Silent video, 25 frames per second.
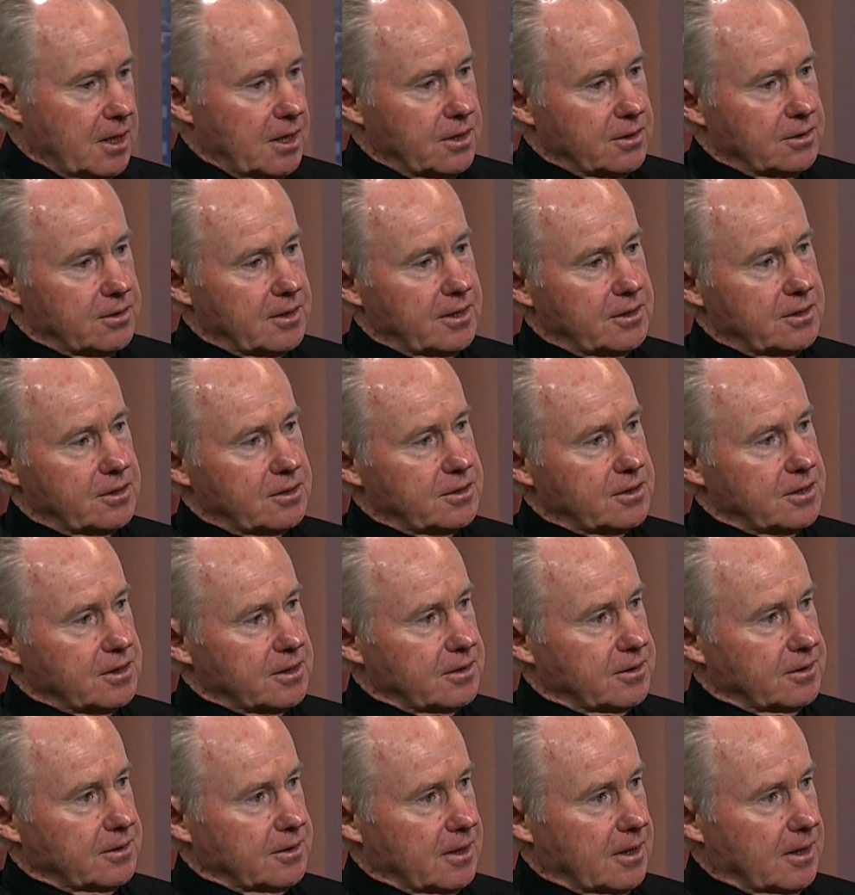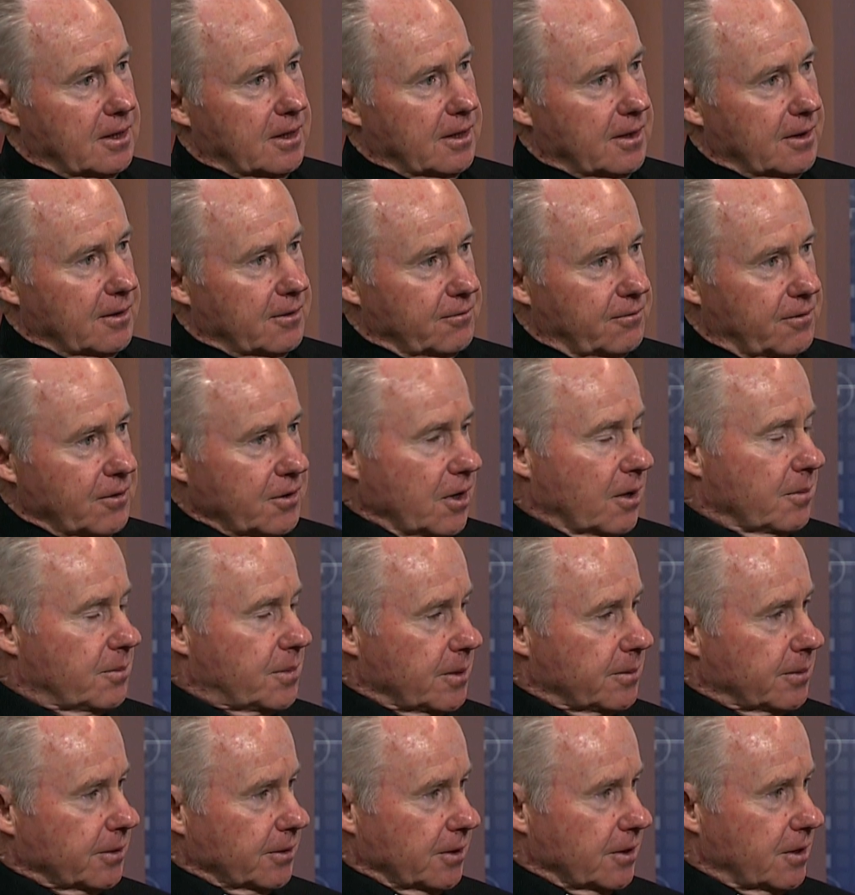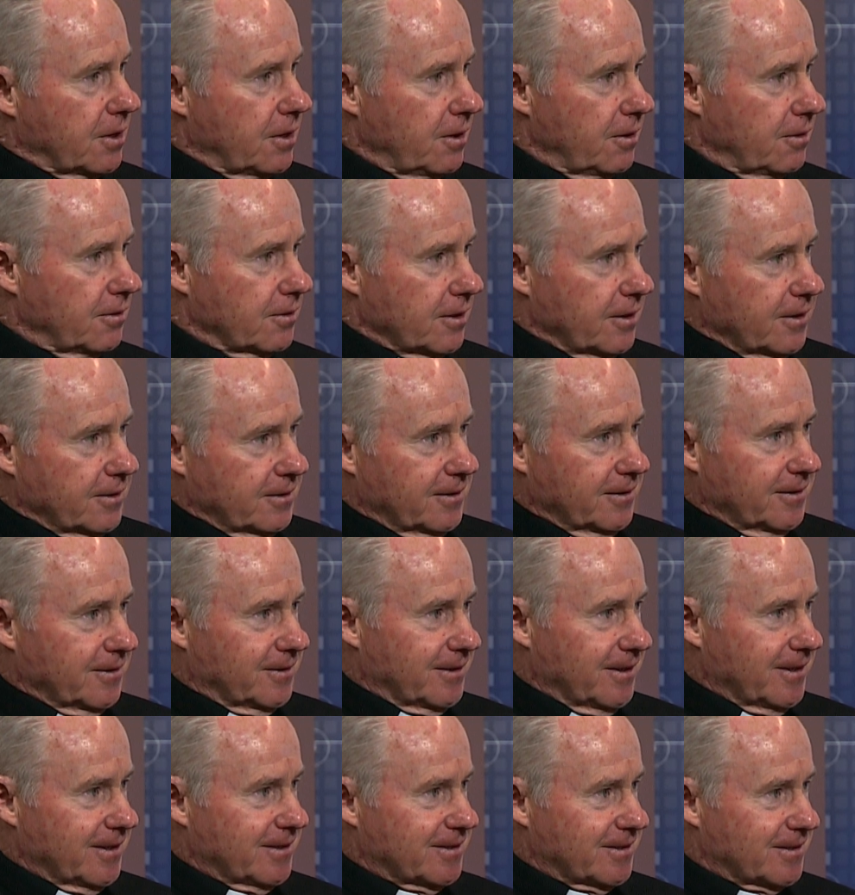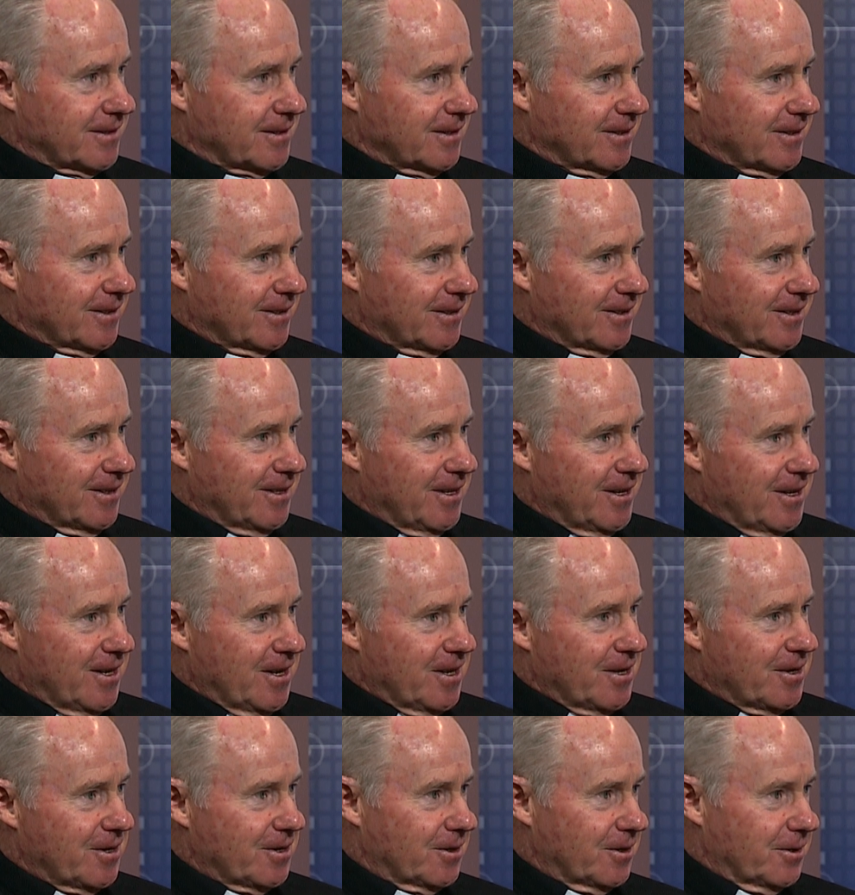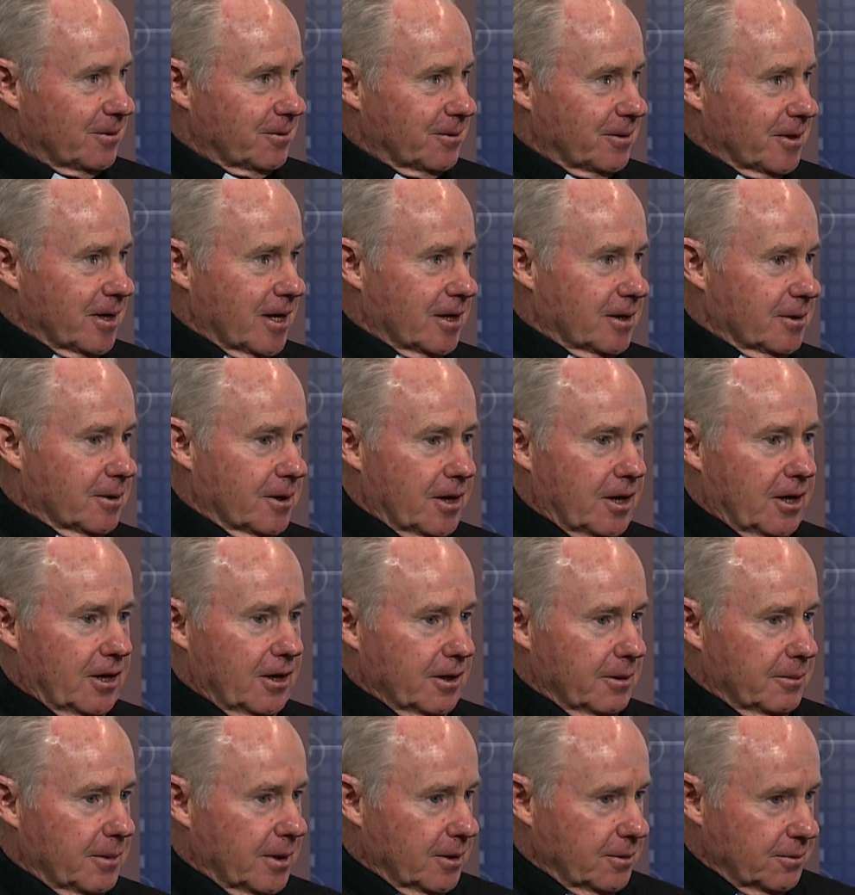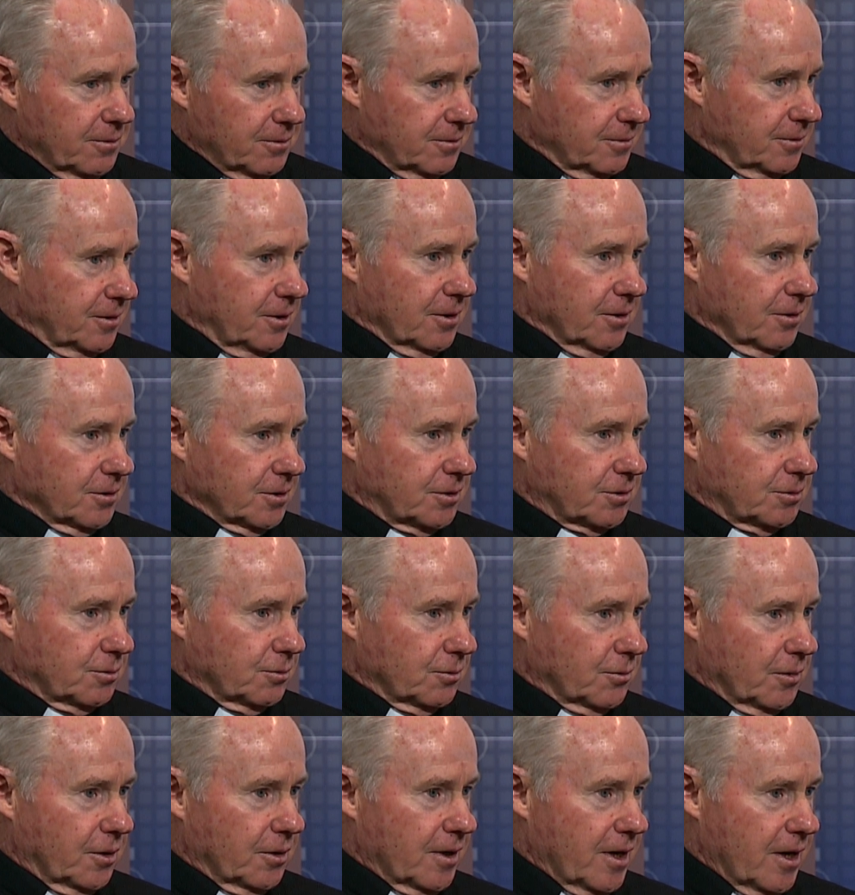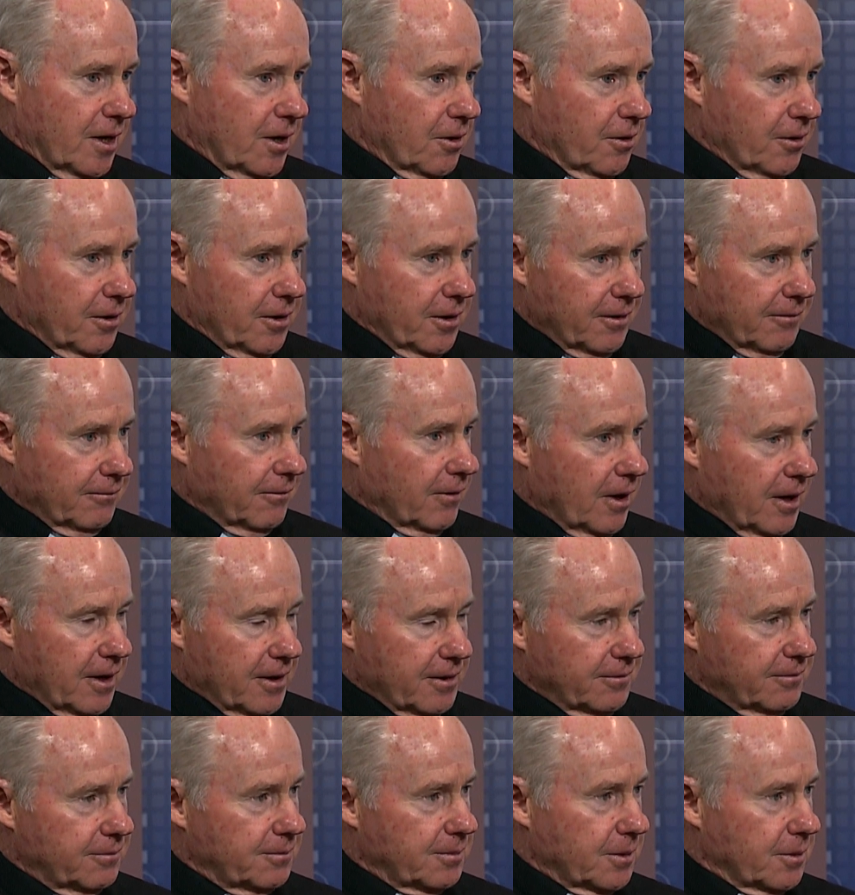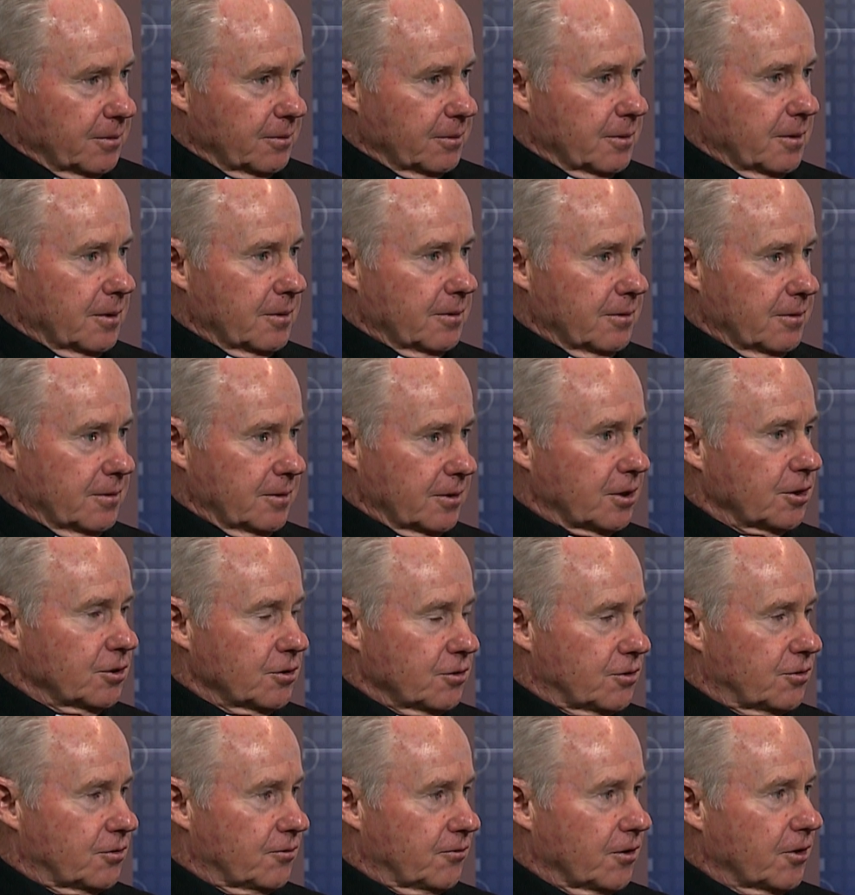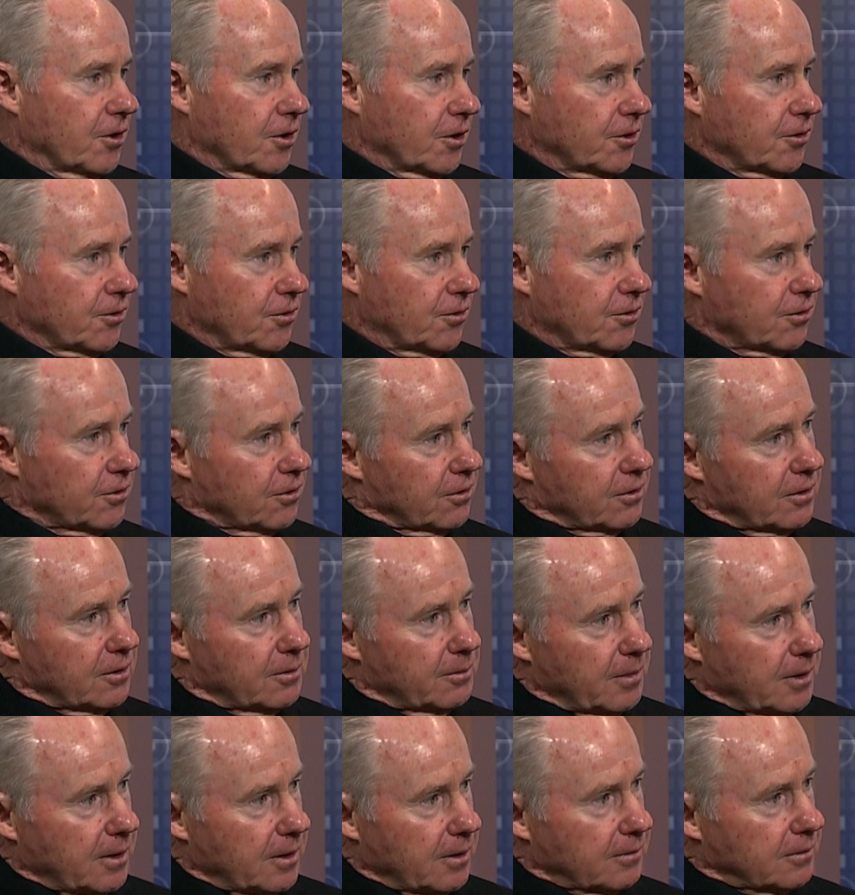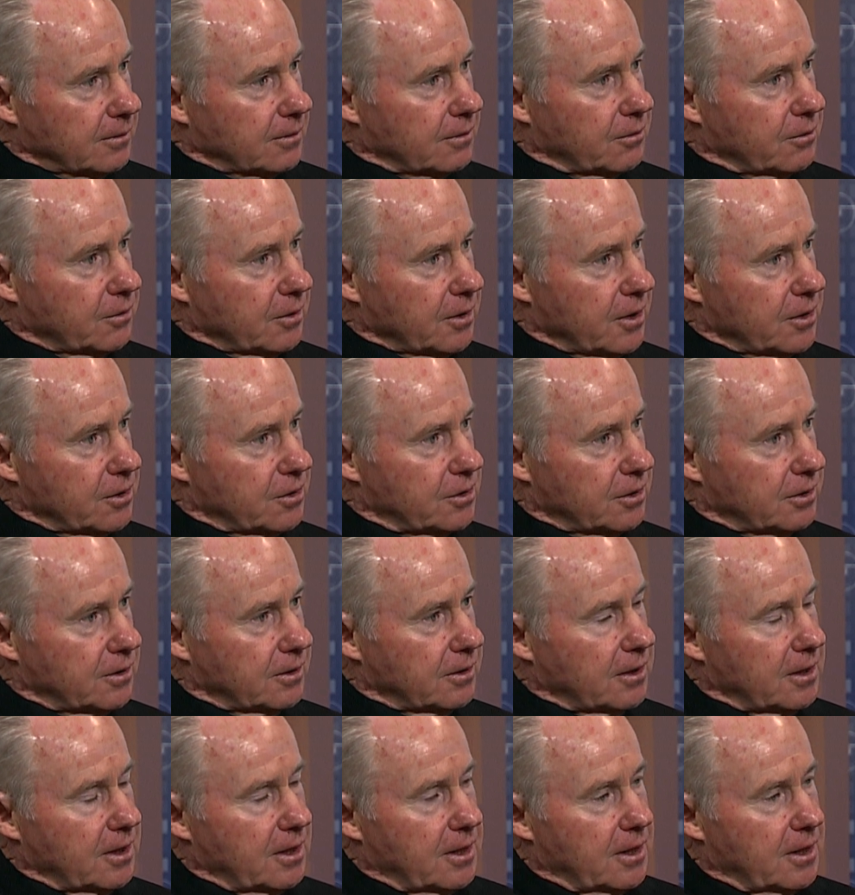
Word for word: So I just think uh, for young people to hear that, that that's uh, you know, we're not all about, you know, one area of life, but we're very concerned about creation.